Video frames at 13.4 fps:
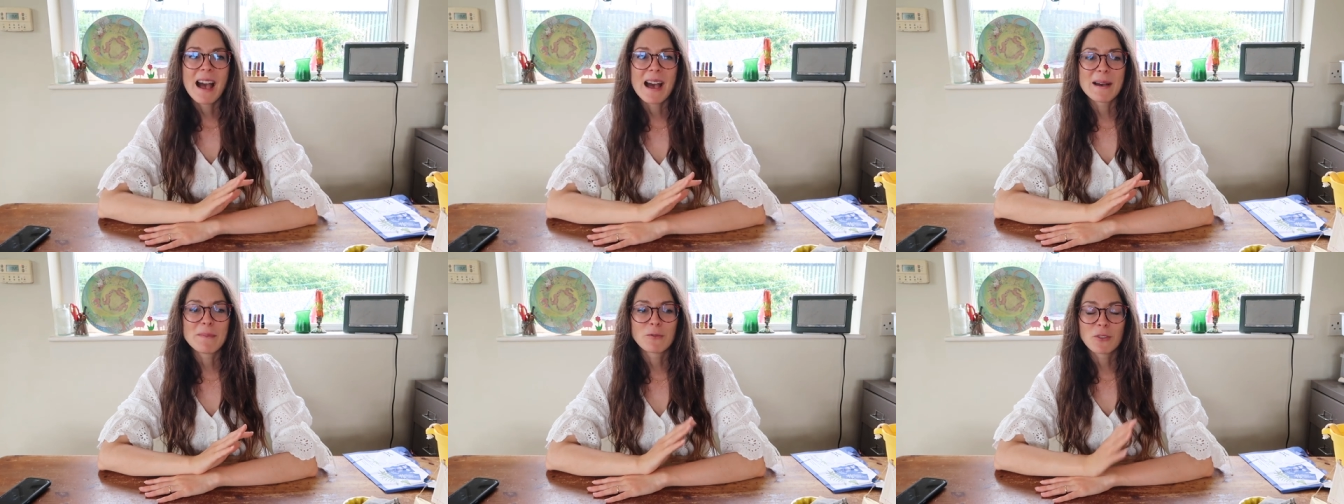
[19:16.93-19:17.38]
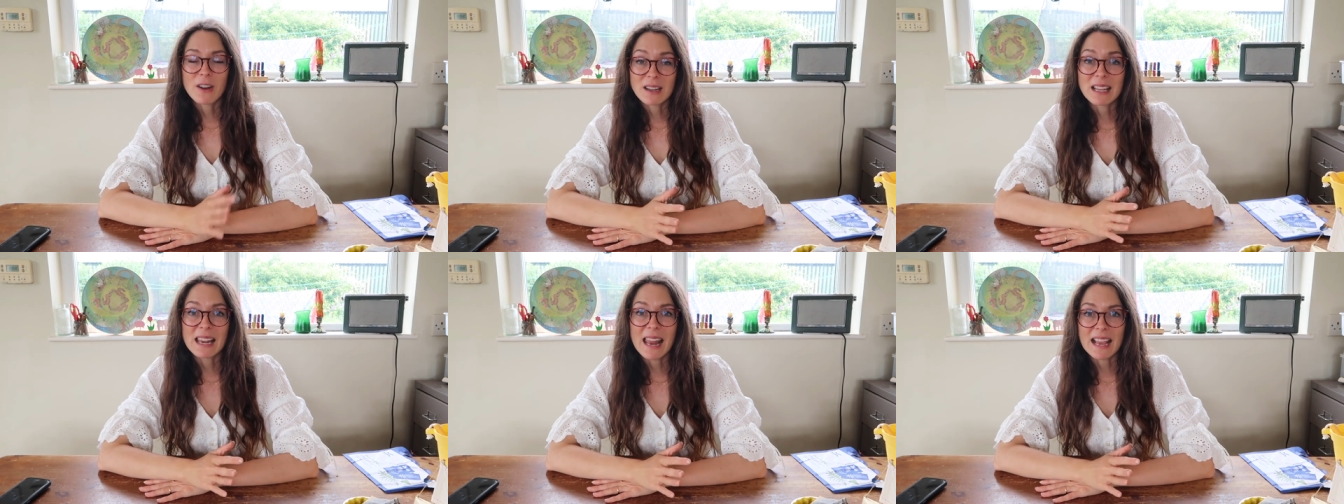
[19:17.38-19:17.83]
um, for
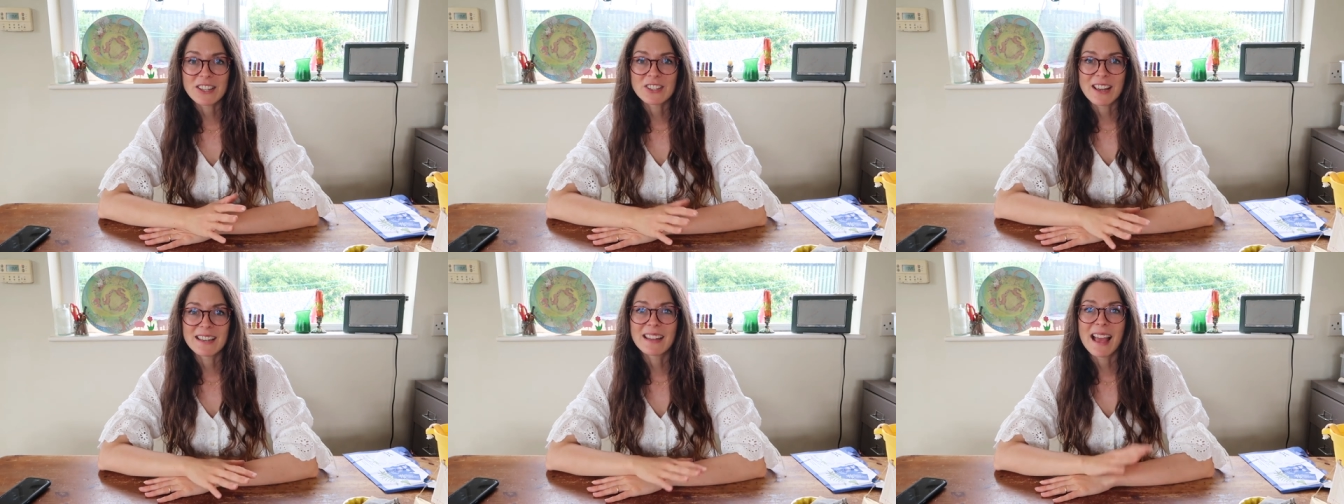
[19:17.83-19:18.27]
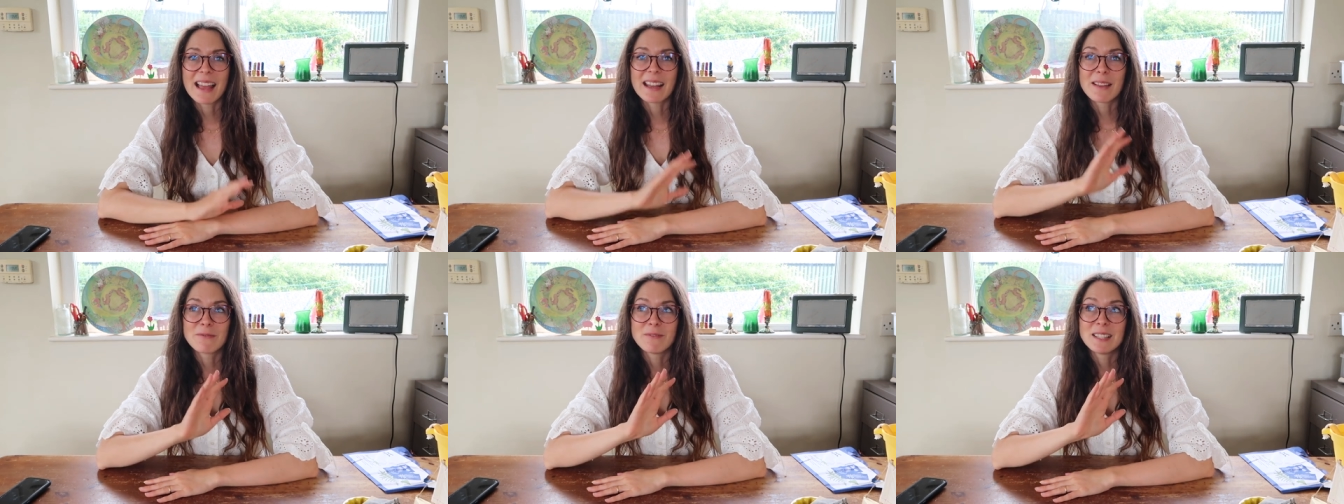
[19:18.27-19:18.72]
our collection, and
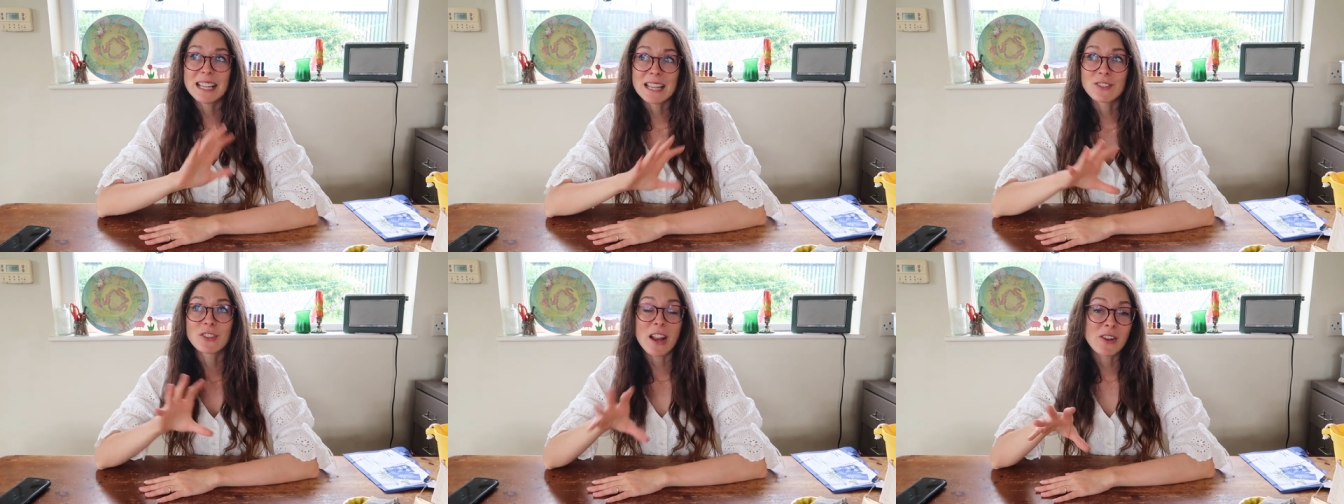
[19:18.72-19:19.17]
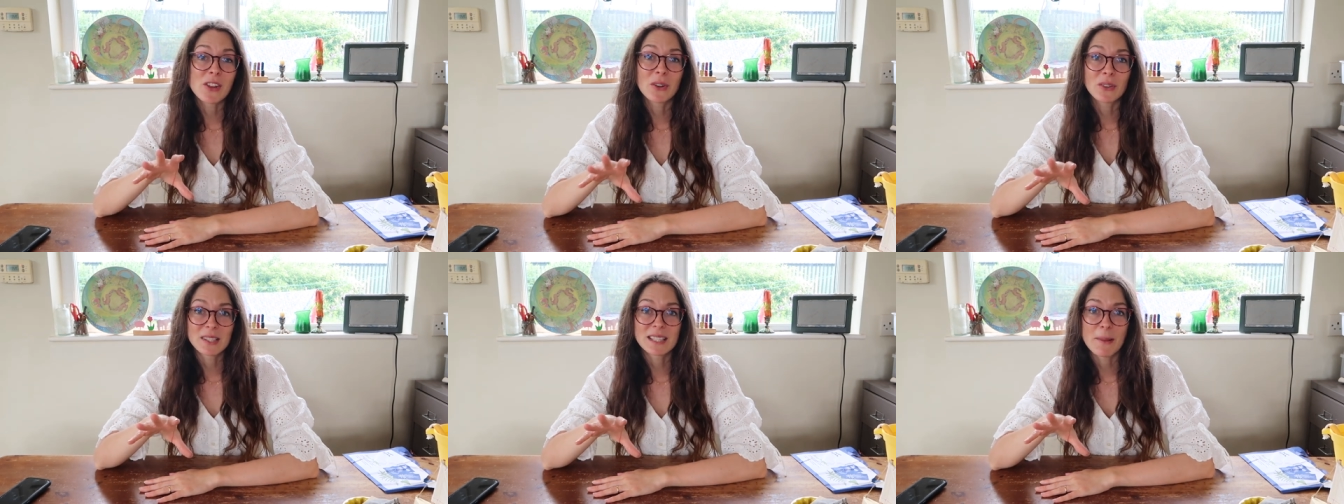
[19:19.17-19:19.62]
I've literally only
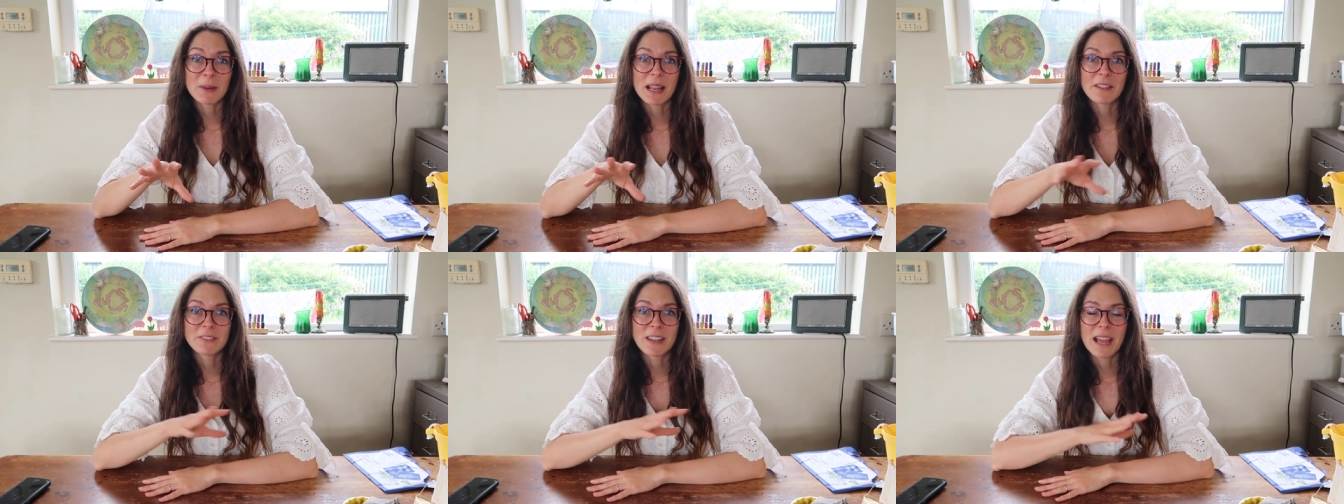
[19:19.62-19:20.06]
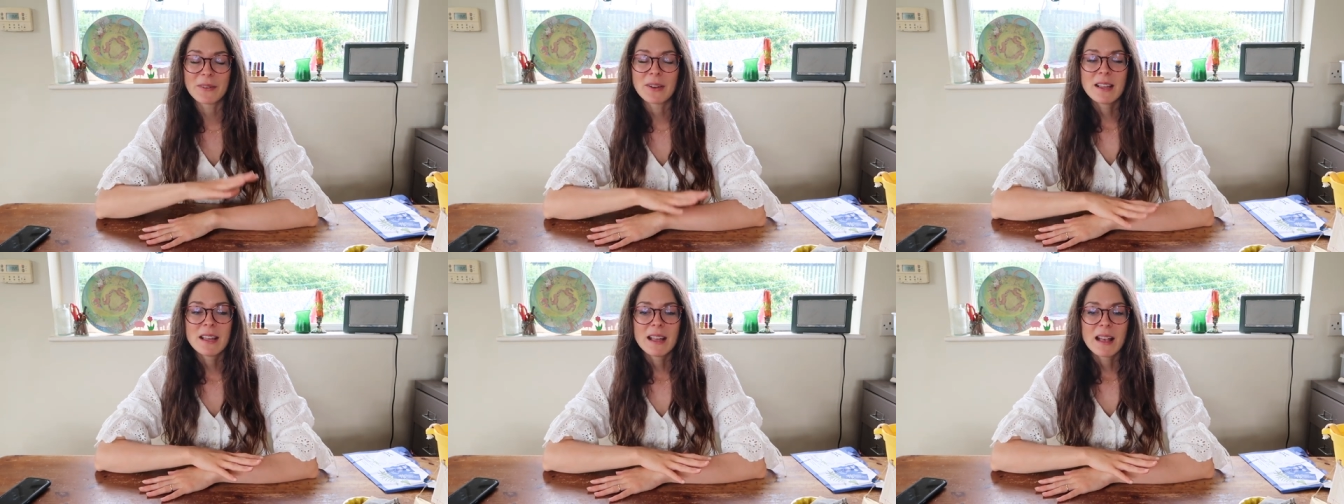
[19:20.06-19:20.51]
got summer left now,